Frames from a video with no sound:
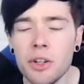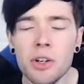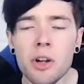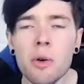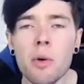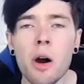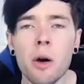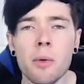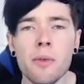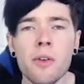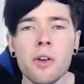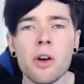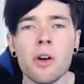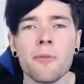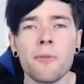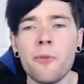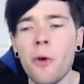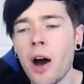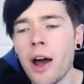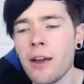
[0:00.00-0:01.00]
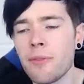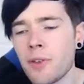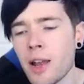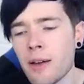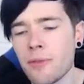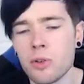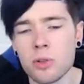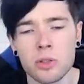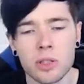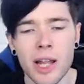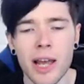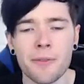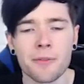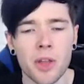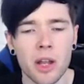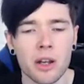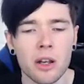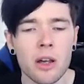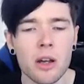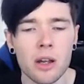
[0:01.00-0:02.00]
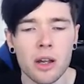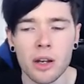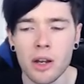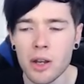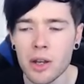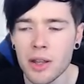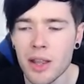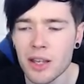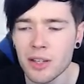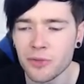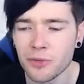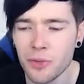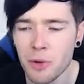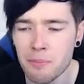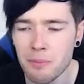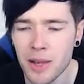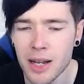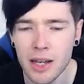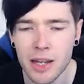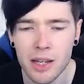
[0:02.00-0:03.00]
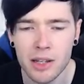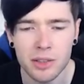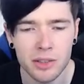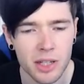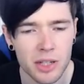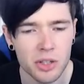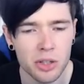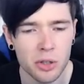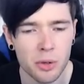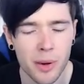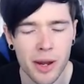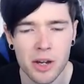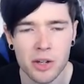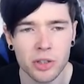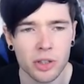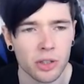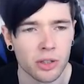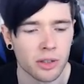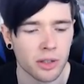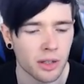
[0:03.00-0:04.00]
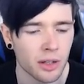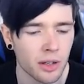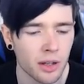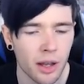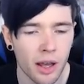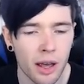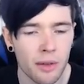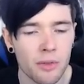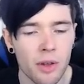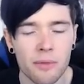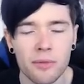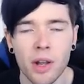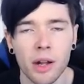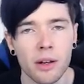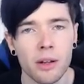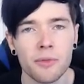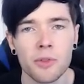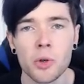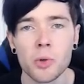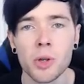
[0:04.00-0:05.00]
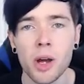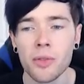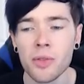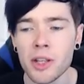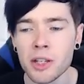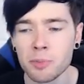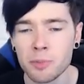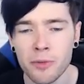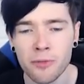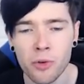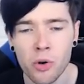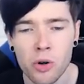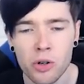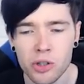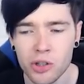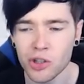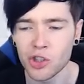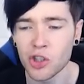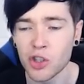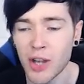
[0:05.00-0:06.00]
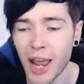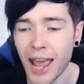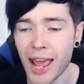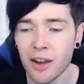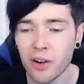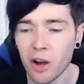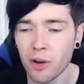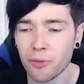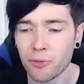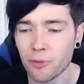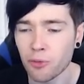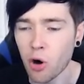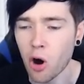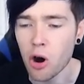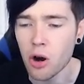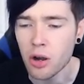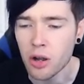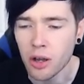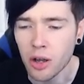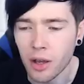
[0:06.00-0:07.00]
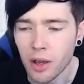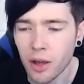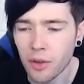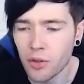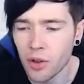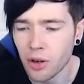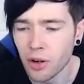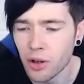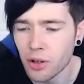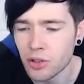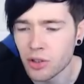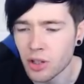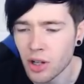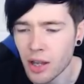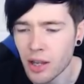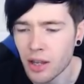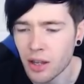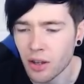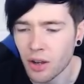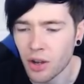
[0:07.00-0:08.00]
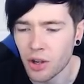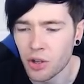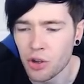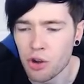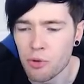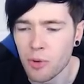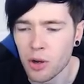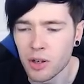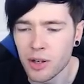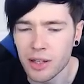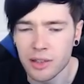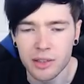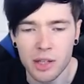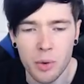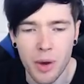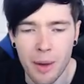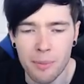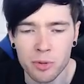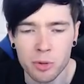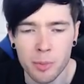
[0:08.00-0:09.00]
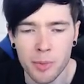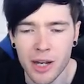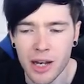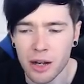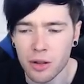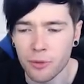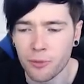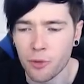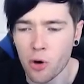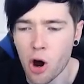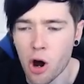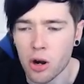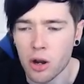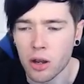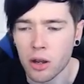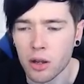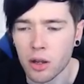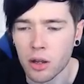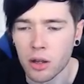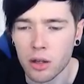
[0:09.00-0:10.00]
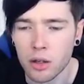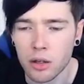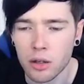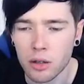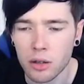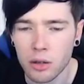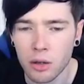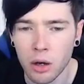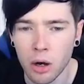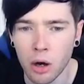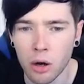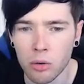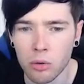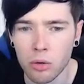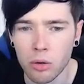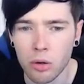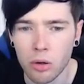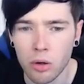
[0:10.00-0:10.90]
You know what? We've only got five levels left. And look, look at this familiar situation. Have none of you done this before? Just stared at a frog that looks like a human. Let's see what happens when we click the frog. Oh,